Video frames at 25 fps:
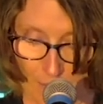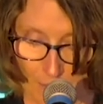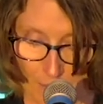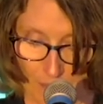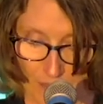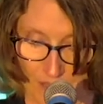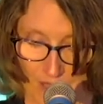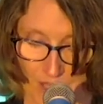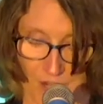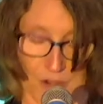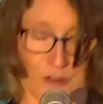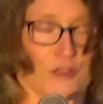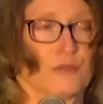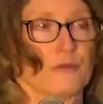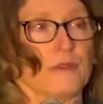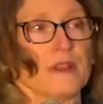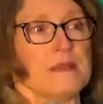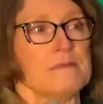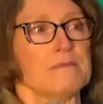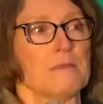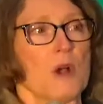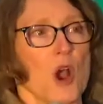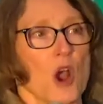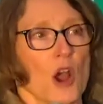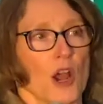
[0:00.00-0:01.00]
But there are three
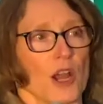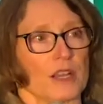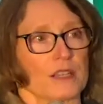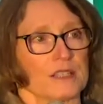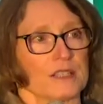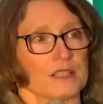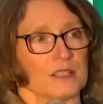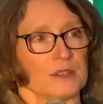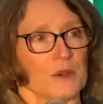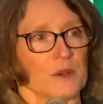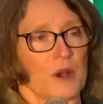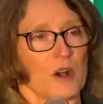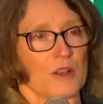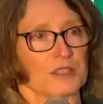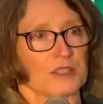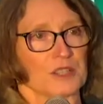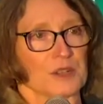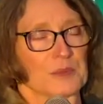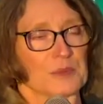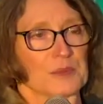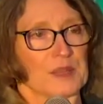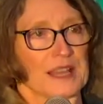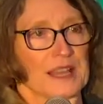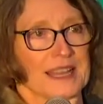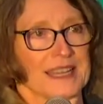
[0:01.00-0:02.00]
Marks who also
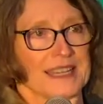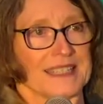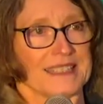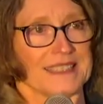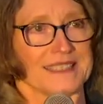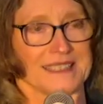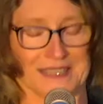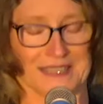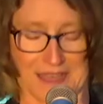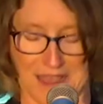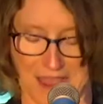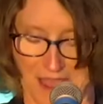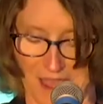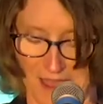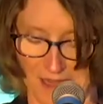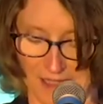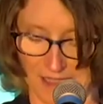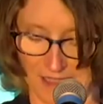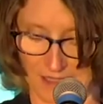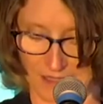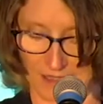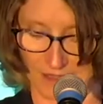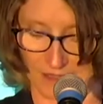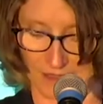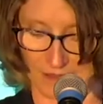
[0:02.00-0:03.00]
played into
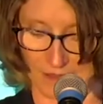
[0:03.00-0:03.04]
that.